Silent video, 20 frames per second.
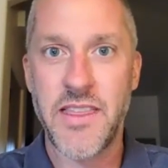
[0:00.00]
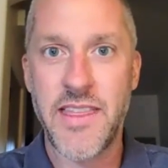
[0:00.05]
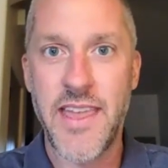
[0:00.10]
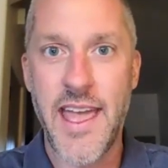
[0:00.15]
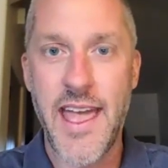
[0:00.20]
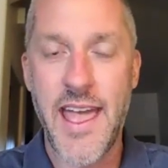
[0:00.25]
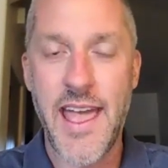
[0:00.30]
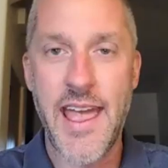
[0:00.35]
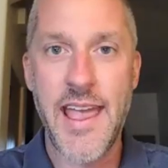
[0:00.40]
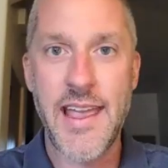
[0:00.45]

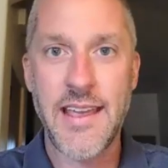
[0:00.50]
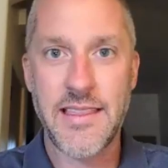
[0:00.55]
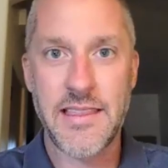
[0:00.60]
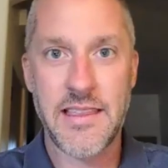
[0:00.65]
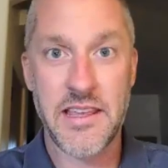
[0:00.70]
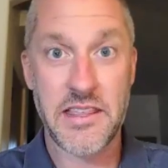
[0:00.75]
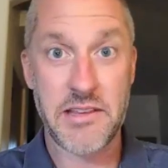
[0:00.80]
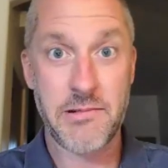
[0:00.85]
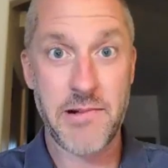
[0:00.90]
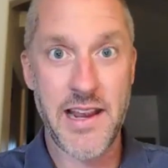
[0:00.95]
The
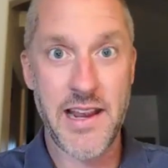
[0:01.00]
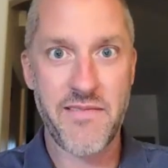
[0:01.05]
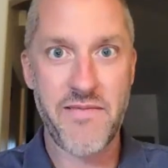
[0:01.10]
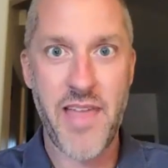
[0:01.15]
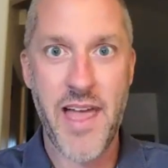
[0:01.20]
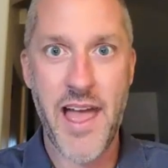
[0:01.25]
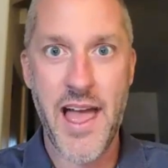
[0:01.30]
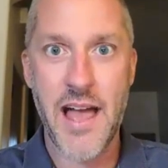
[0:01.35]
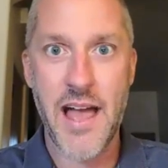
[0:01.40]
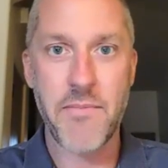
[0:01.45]
three of
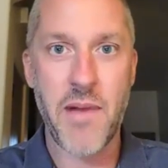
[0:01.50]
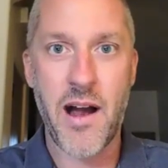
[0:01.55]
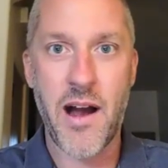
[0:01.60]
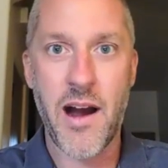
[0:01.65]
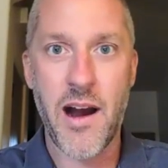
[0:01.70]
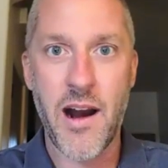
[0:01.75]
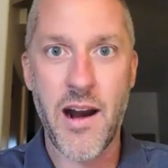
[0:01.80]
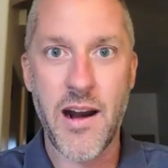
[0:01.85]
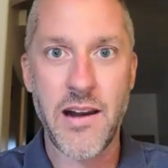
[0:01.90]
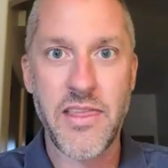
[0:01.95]
them,
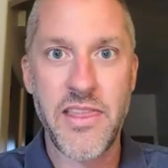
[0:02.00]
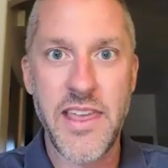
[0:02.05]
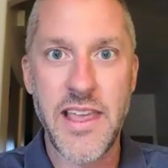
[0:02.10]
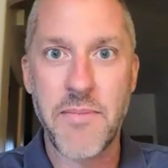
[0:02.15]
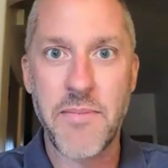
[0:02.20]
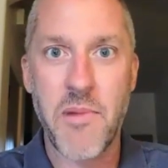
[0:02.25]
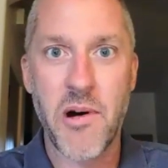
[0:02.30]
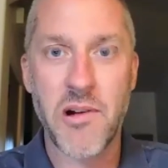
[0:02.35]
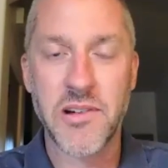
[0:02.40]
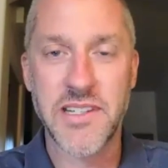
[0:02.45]
are the
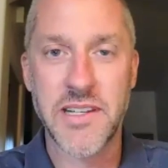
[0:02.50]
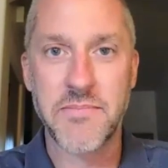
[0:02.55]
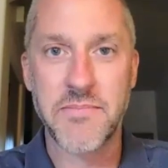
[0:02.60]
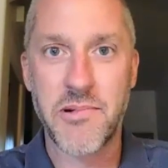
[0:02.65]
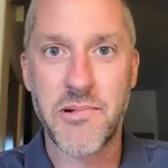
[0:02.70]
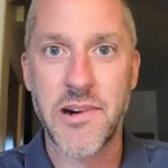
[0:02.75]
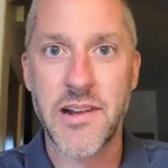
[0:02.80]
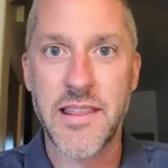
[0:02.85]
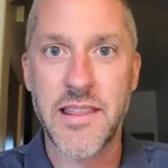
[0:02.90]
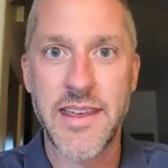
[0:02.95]
most
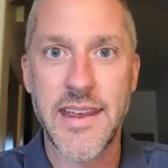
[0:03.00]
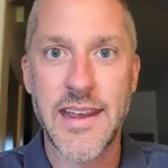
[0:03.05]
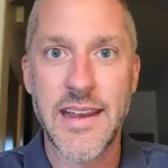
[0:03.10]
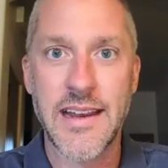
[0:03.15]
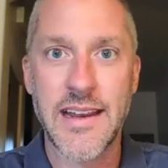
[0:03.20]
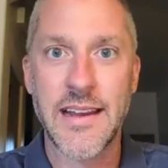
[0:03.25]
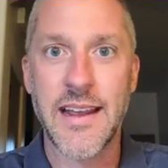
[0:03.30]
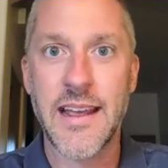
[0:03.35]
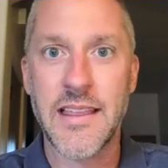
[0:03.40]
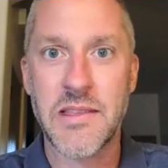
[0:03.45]
important
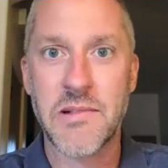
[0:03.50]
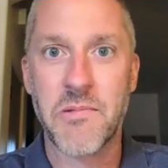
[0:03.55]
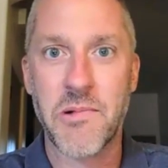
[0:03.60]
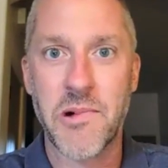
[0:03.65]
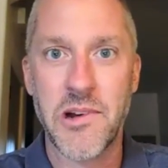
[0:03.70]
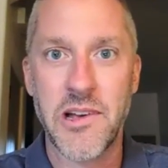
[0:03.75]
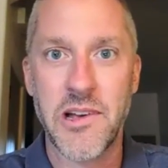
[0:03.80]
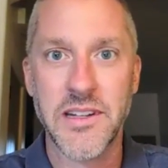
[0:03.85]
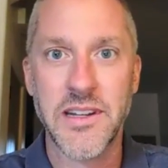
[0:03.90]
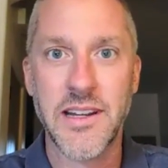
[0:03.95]
thing in the
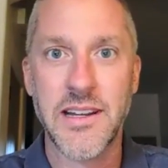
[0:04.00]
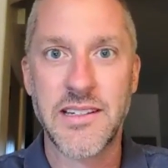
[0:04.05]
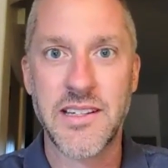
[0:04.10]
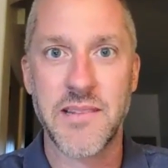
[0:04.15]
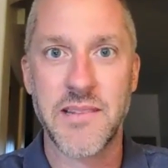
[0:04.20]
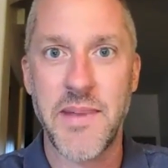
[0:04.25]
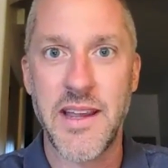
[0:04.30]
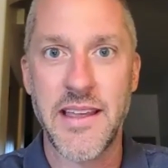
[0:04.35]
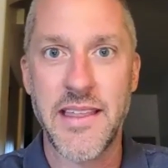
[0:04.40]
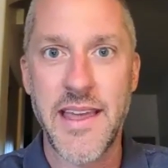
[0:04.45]
world to me.